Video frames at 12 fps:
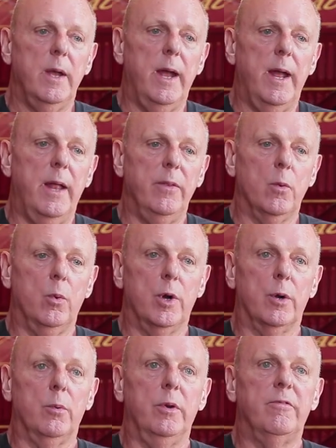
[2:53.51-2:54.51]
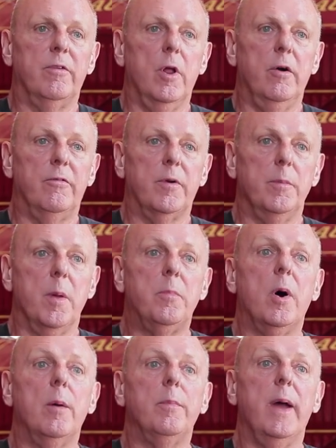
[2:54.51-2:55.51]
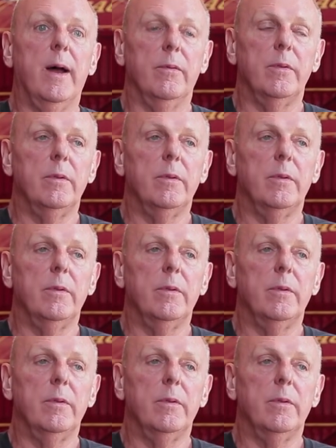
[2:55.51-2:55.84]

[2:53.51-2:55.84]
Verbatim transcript: and the water would flow from the pump out